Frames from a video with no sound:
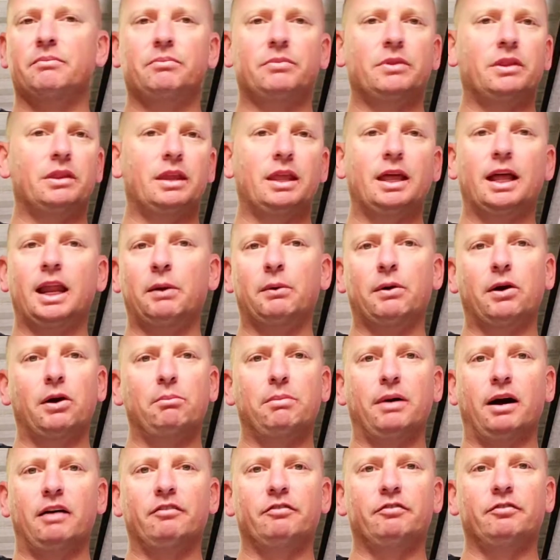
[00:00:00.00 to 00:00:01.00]
Anywhere
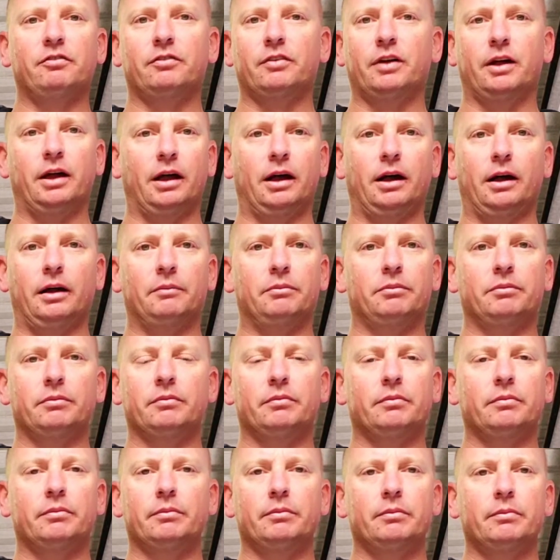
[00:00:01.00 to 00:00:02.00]
above
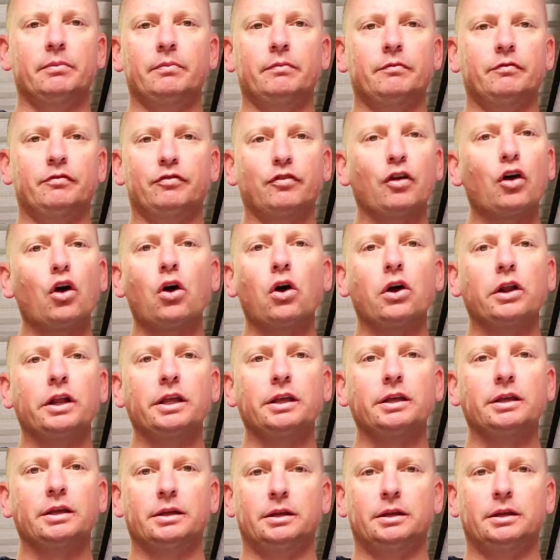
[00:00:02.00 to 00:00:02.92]
30